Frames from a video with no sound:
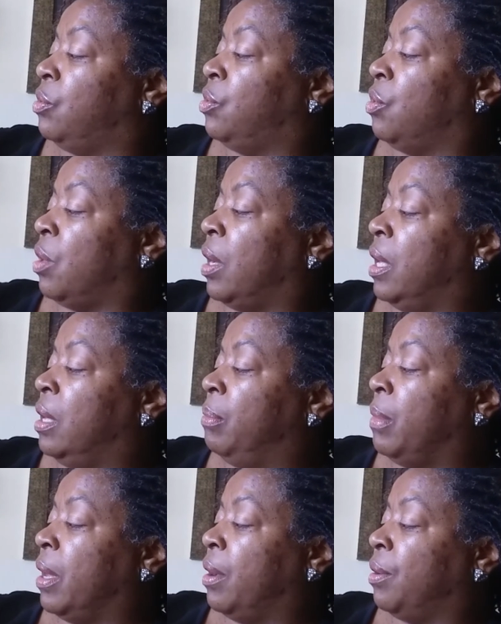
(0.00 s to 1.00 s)
your
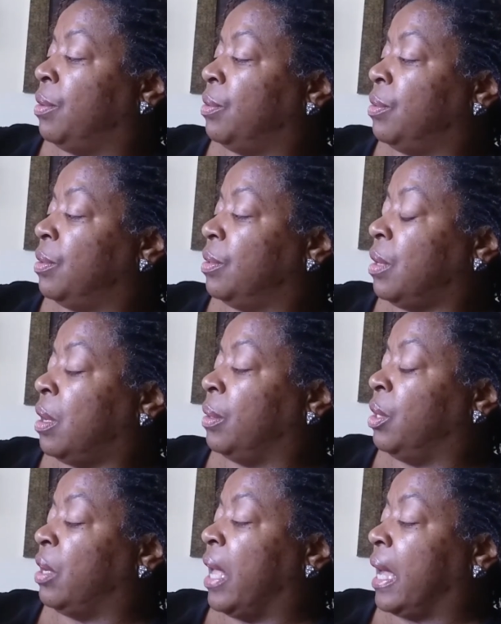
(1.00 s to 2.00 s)
email,
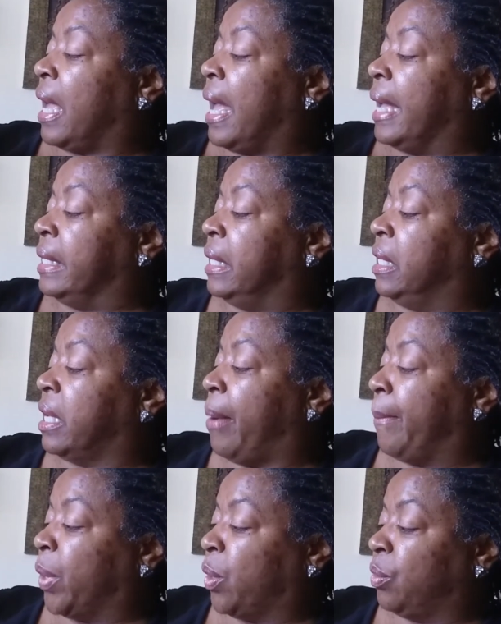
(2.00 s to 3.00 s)
your Naca ID
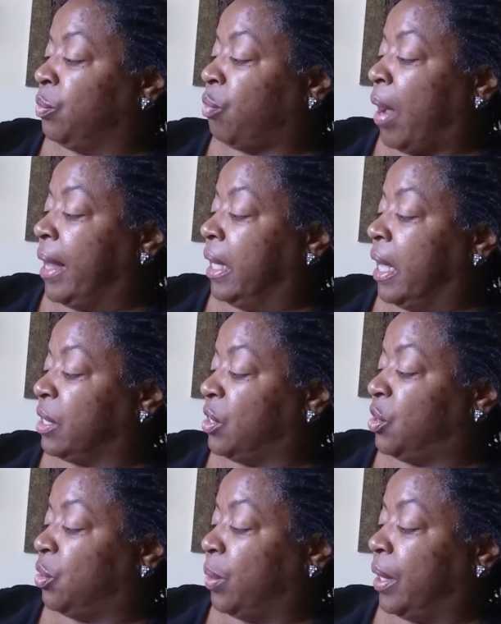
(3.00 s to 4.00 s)
number right
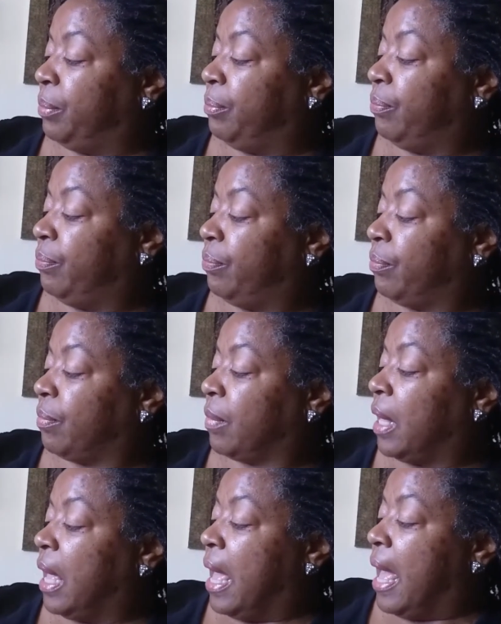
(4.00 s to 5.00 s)
next to it,
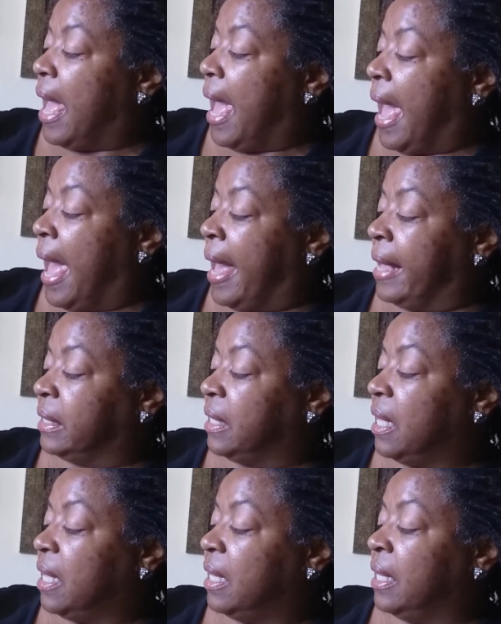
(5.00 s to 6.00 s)

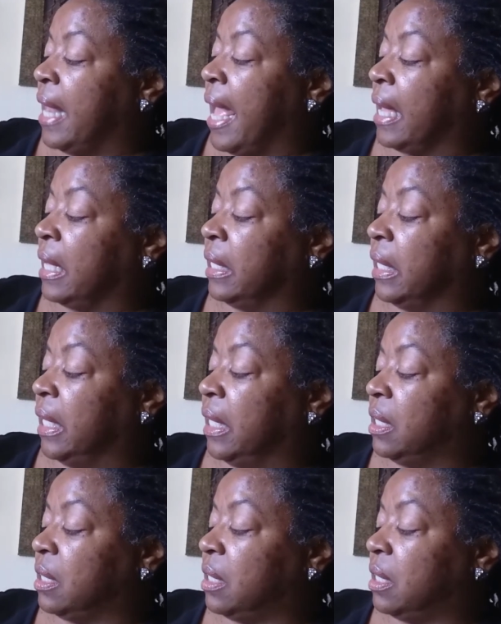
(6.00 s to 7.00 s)
at
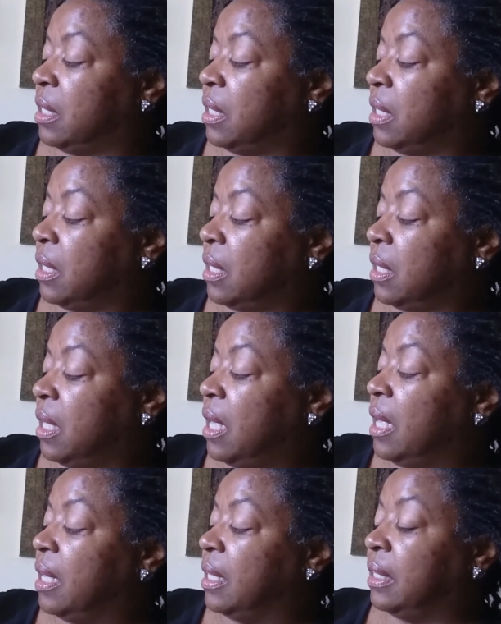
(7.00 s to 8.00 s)

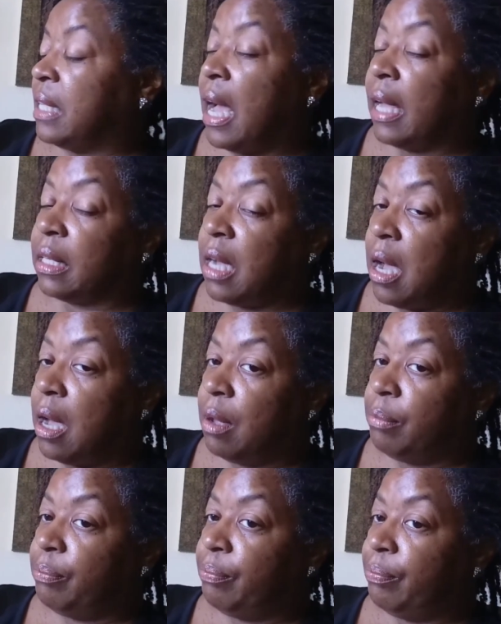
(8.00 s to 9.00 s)

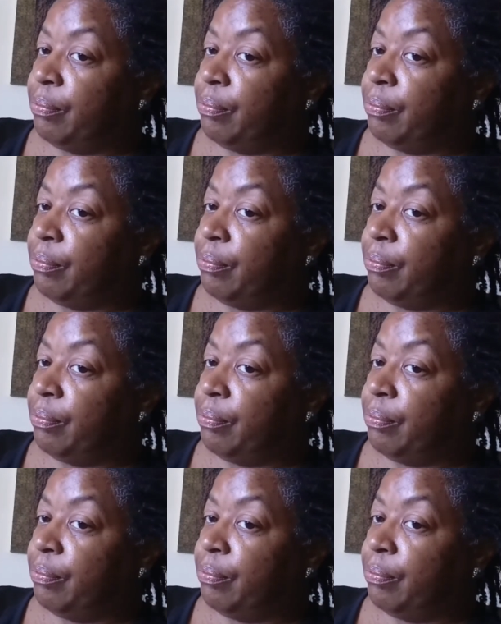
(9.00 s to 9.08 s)
nacalinks.com.